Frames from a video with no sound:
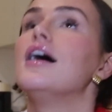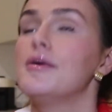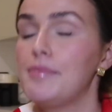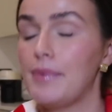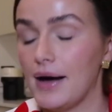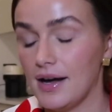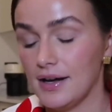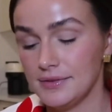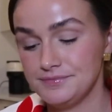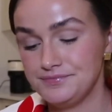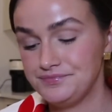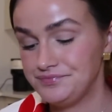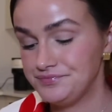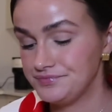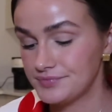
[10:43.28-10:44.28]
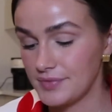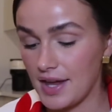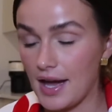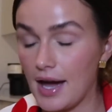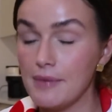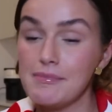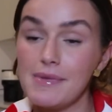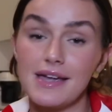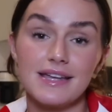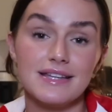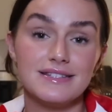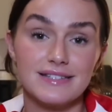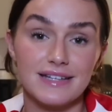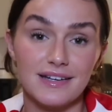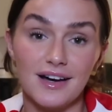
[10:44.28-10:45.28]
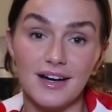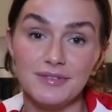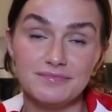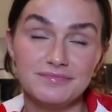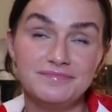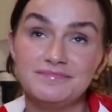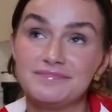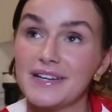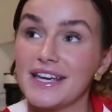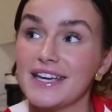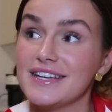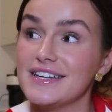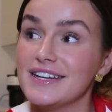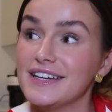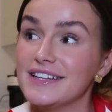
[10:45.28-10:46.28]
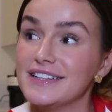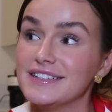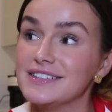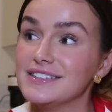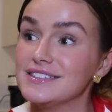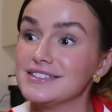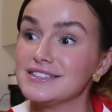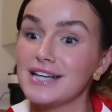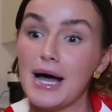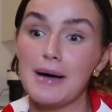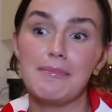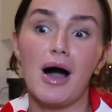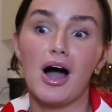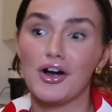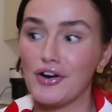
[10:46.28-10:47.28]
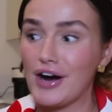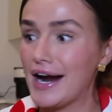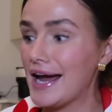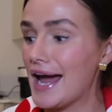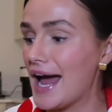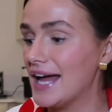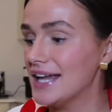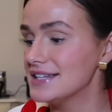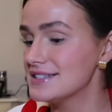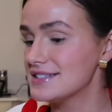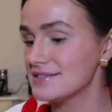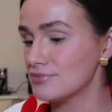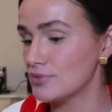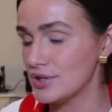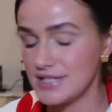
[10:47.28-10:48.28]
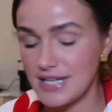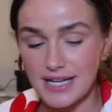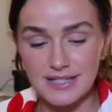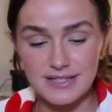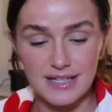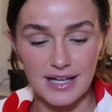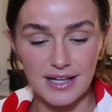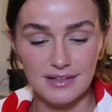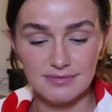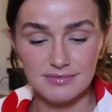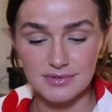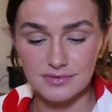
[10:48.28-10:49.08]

But yeah, I'm making dinner because I'm hungry. And what day is it?